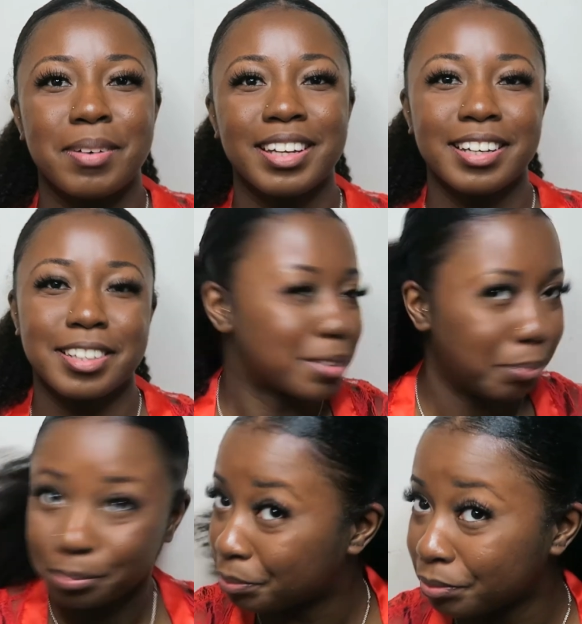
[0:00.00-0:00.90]
But yes,
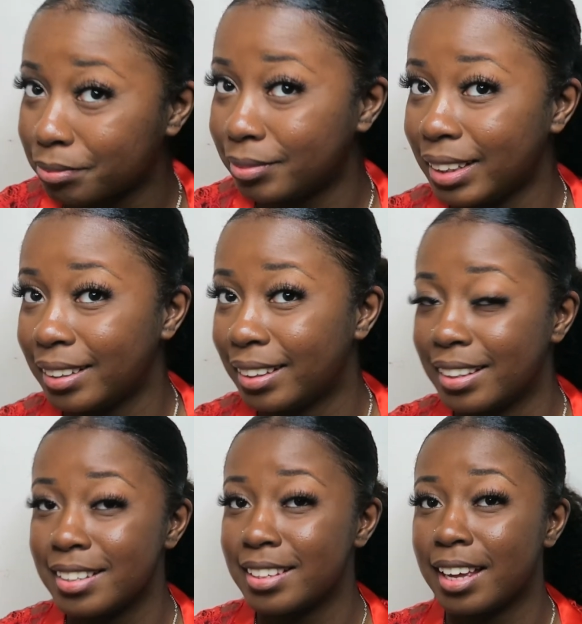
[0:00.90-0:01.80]

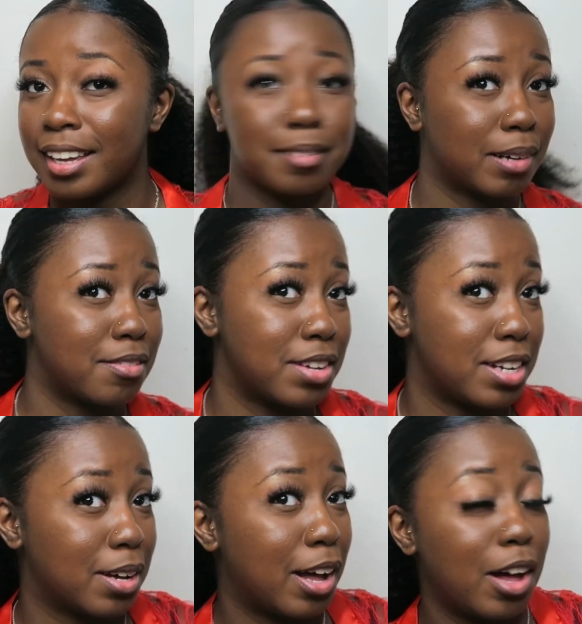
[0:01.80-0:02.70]
that is the end of my
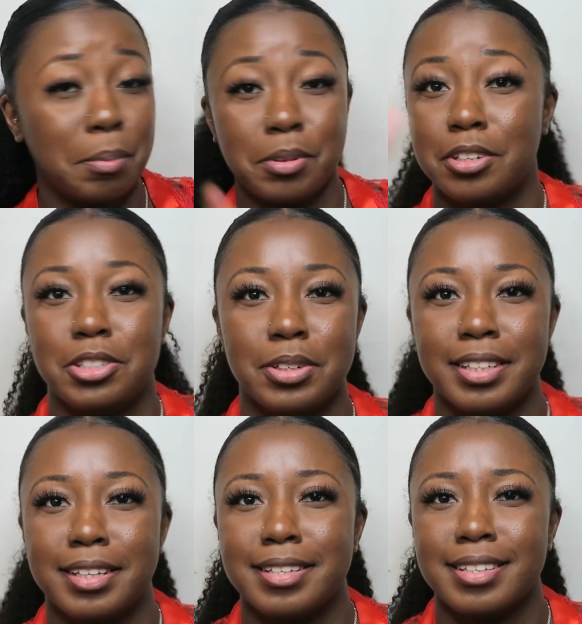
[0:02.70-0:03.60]
video. I hope you
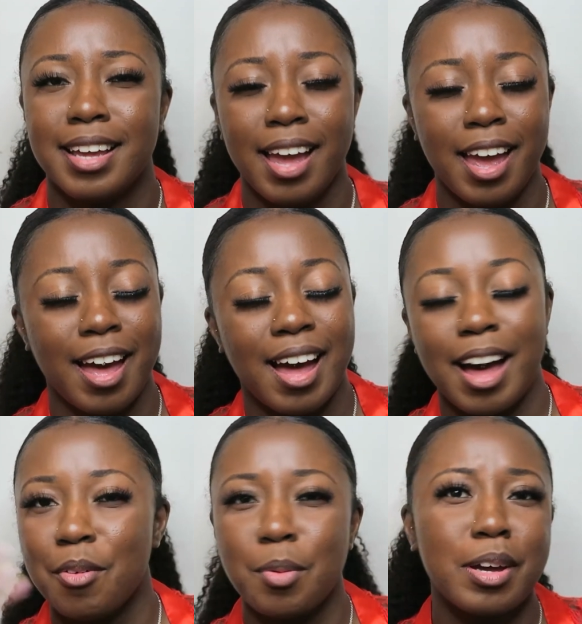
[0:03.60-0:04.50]
enjoyed this.
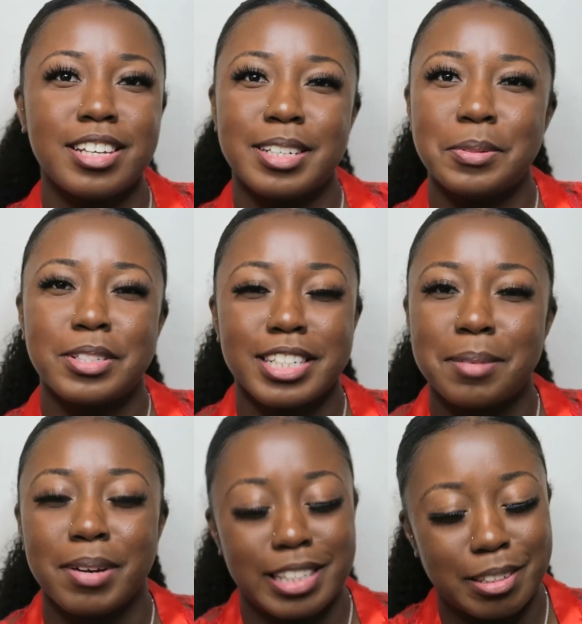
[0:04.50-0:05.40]
I was not in
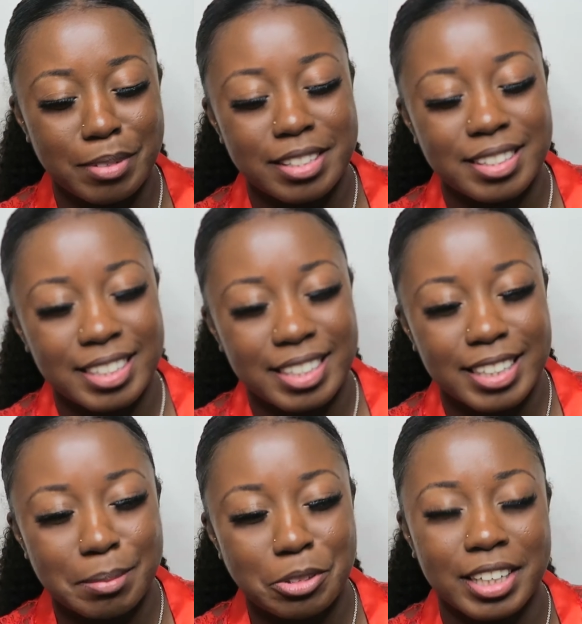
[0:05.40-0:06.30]
the best of moods today
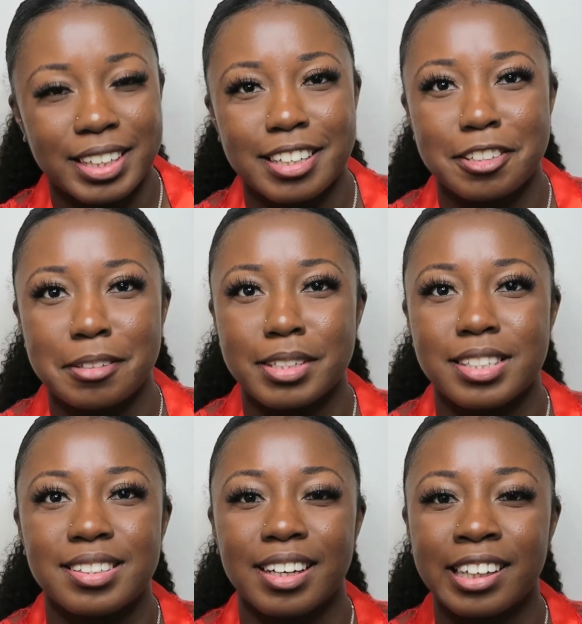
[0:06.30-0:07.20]
because I'm trying to get so
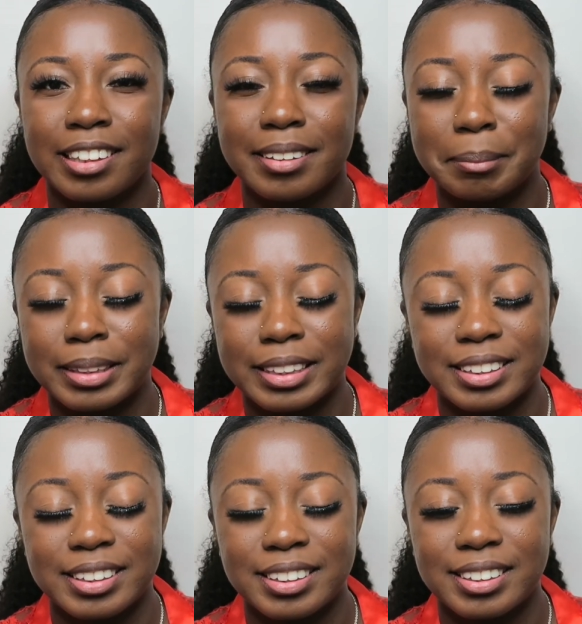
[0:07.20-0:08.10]
much done, but
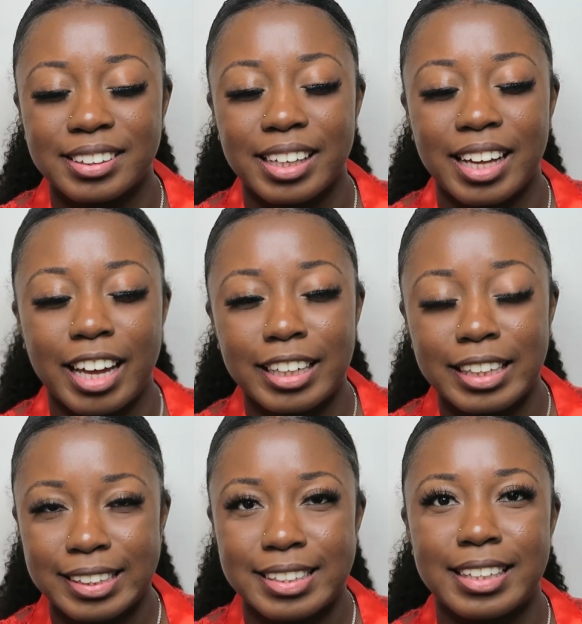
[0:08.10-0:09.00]
I
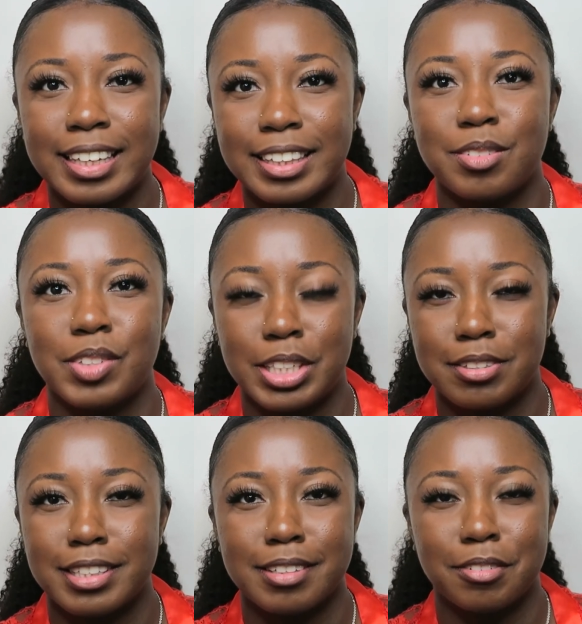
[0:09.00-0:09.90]
needed to get this
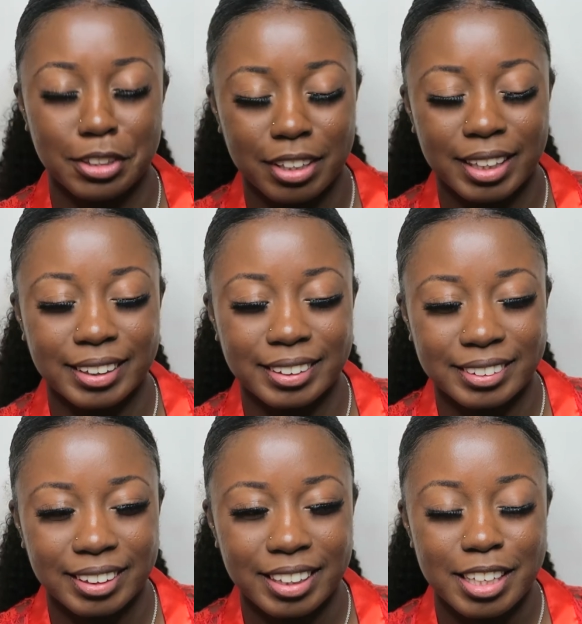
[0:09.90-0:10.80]
video done for you guys.
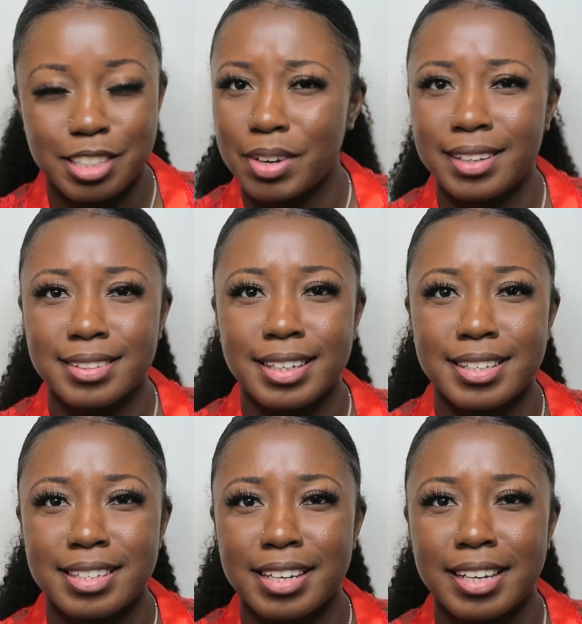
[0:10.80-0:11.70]
It's
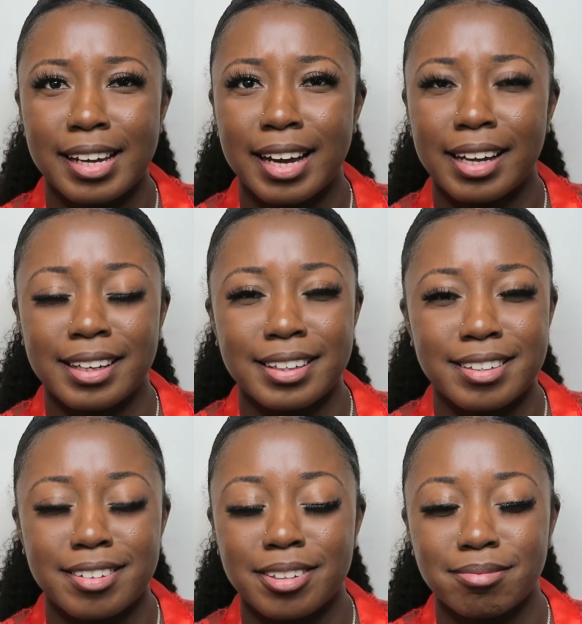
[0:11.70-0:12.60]
Valentine's Day, and